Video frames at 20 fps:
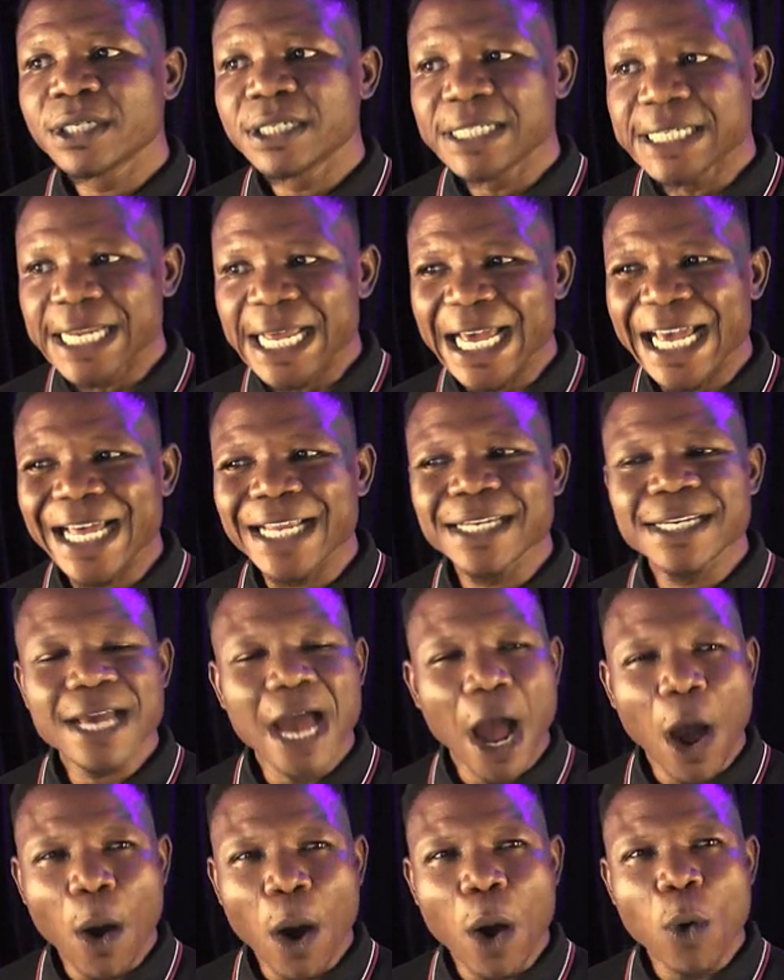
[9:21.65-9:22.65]
then
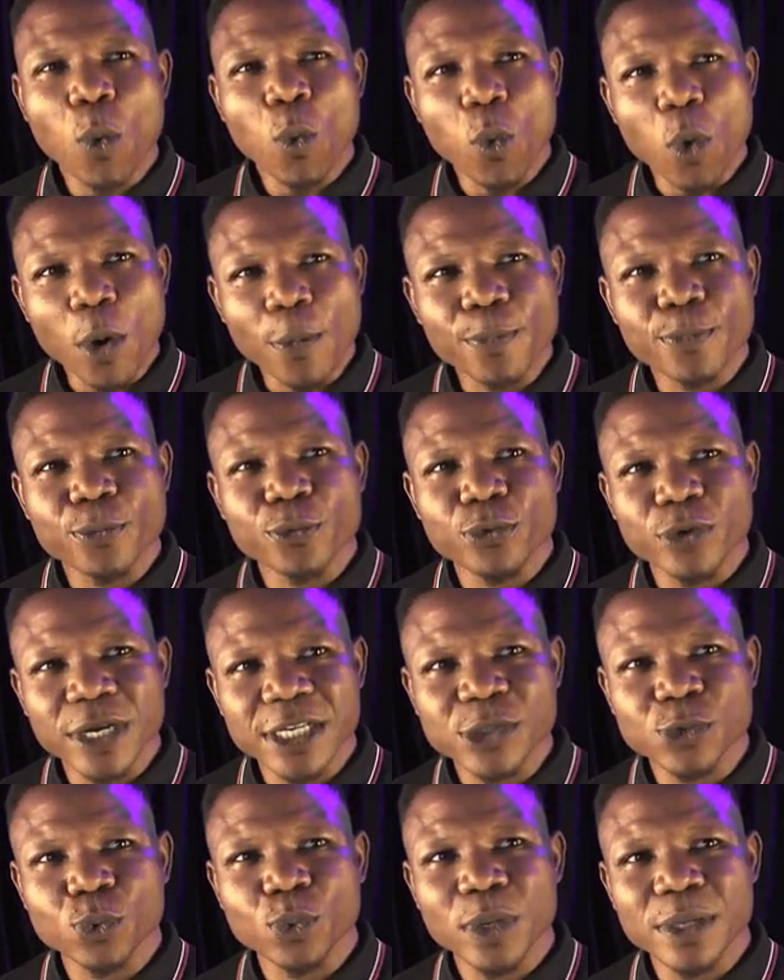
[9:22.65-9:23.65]
our
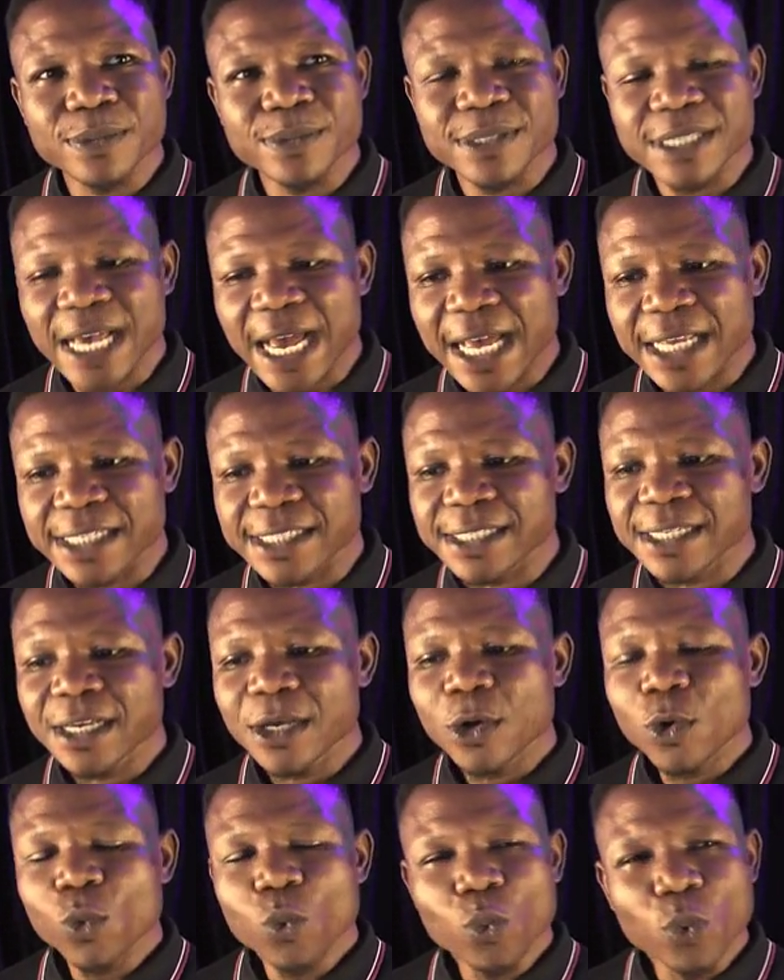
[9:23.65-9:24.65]
WordPress website
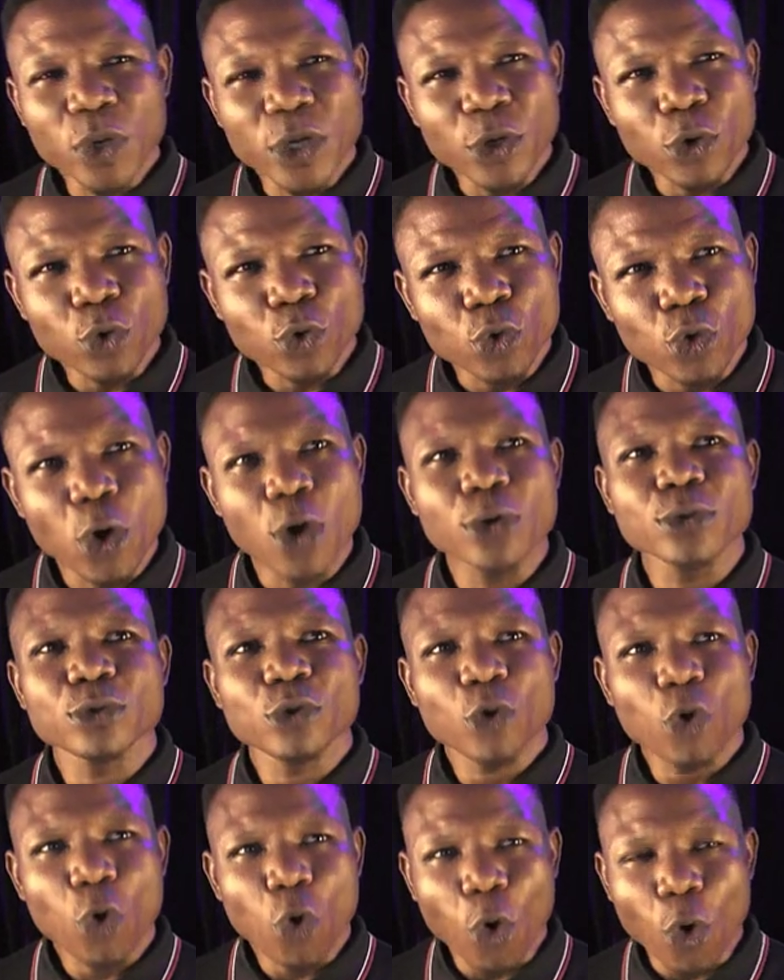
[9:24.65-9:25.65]
will
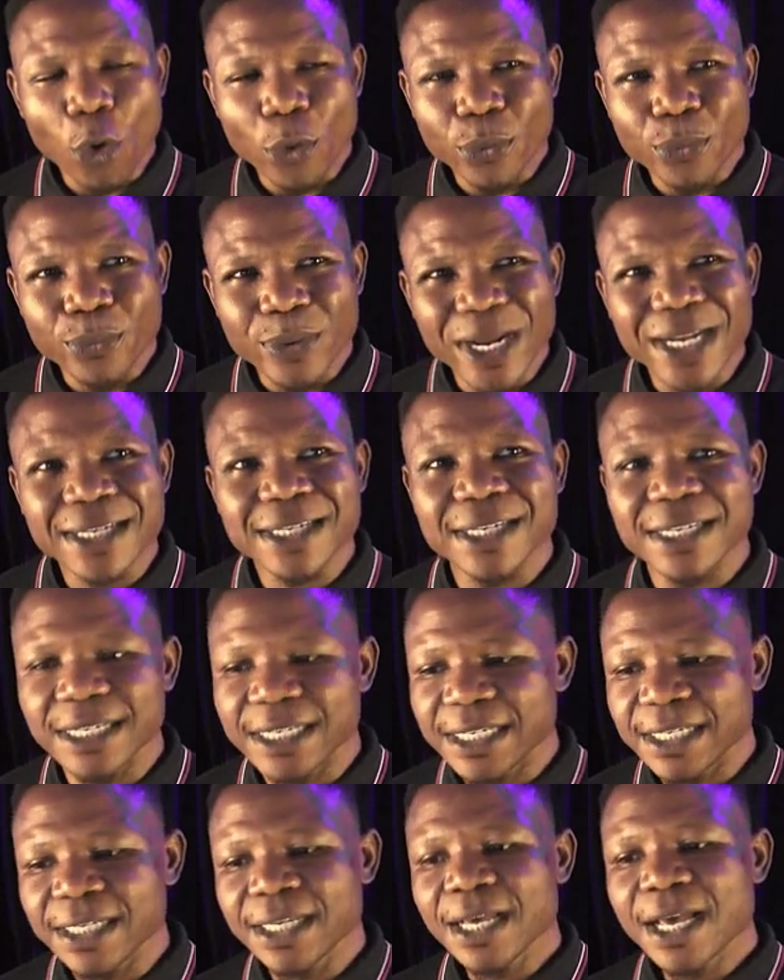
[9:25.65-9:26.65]
run
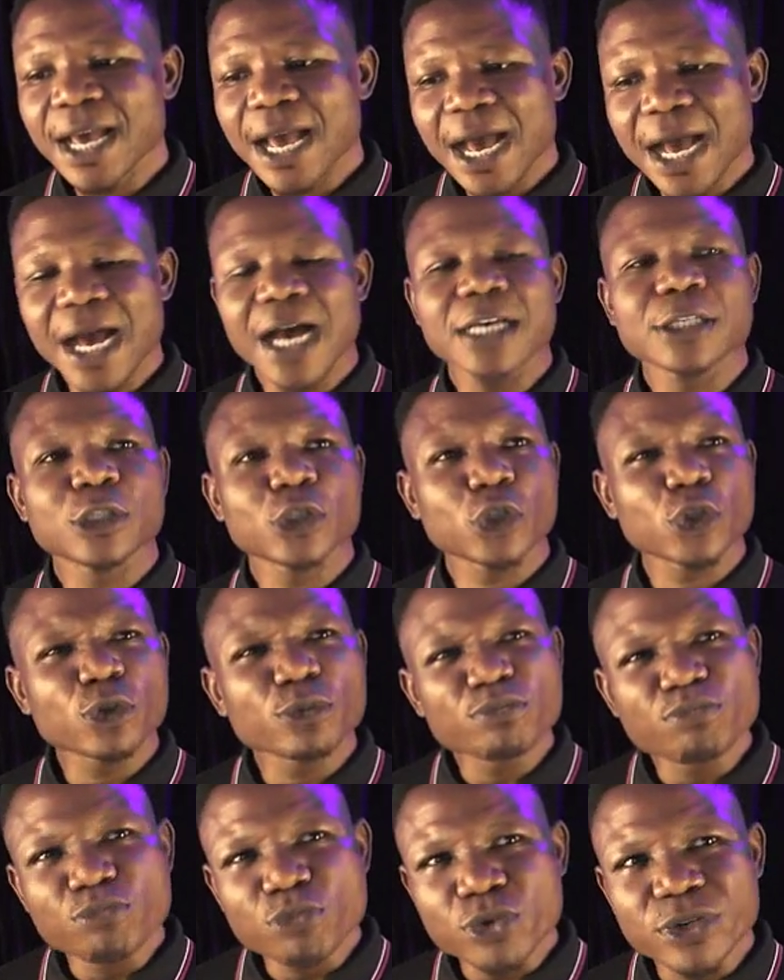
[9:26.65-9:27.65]
correctly and
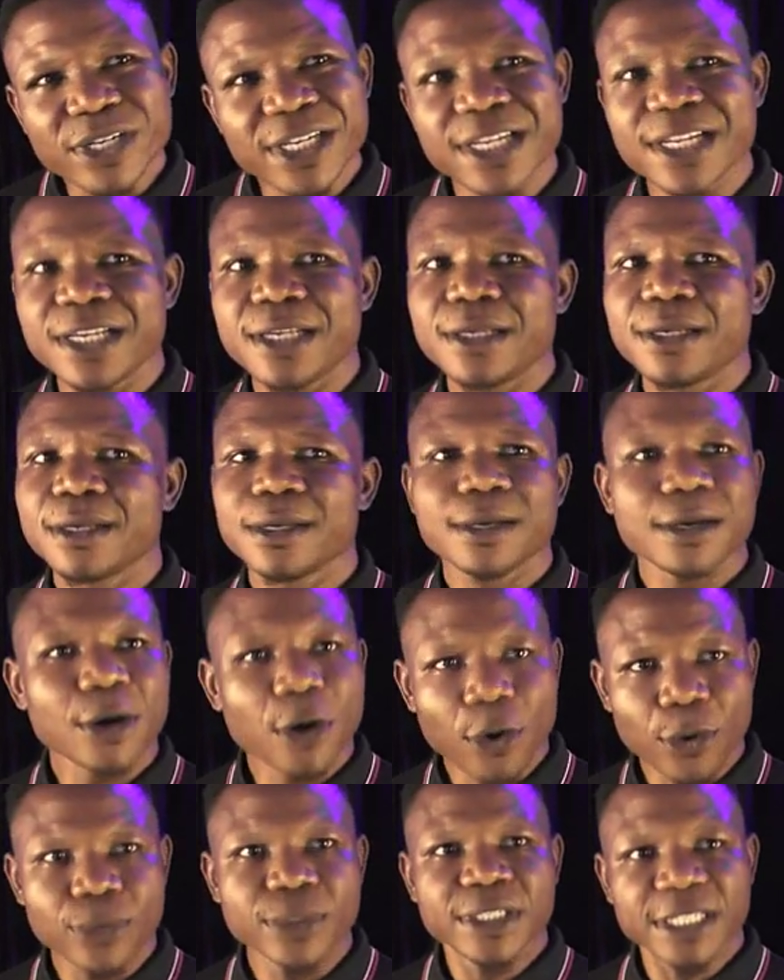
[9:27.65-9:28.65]
smoothly
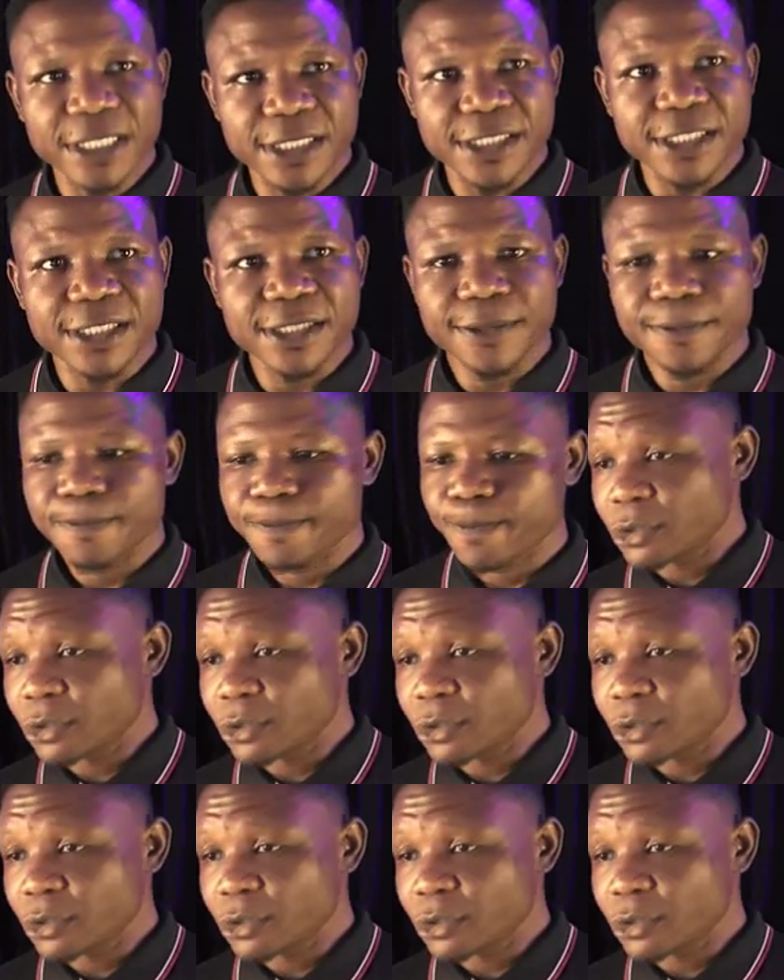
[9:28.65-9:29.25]
on it.